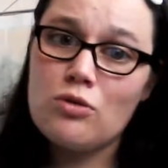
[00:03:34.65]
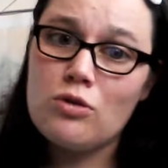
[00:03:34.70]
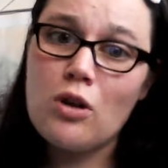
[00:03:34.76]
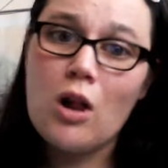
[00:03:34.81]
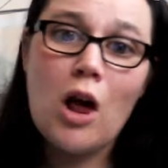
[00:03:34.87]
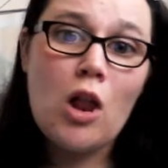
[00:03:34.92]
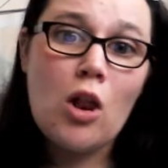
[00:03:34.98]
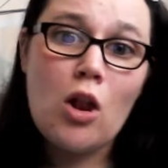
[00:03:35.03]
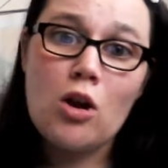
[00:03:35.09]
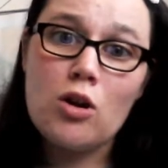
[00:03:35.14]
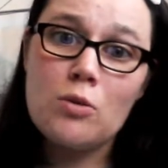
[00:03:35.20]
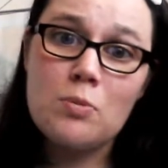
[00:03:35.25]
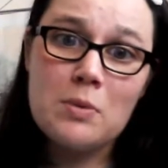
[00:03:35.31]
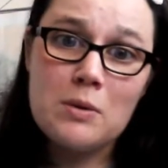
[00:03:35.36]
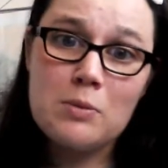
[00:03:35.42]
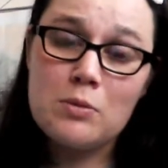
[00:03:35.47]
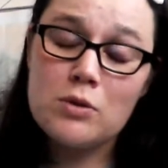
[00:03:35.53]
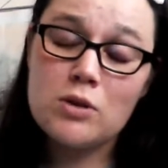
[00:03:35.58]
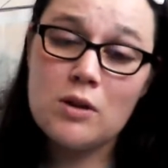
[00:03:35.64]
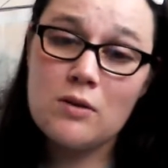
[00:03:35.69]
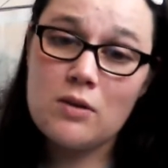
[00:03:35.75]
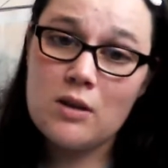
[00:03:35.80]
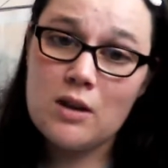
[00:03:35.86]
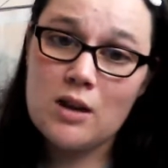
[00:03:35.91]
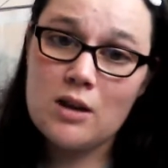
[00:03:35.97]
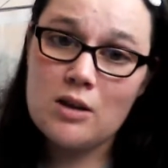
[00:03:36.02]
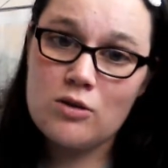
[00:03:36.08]
A lot of people don't think
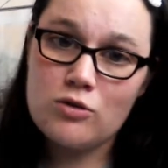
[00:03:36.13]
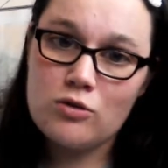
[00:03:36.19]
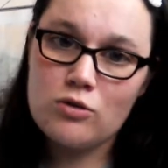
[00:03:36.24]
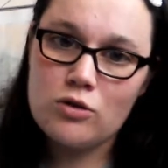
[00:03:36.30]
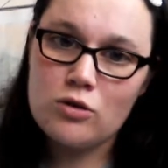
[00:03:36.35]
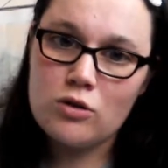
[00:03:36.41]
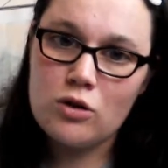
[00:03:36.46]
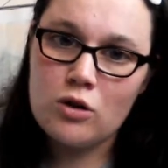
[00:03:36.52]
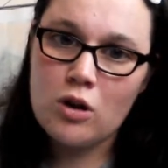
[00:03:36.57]
it's cruel,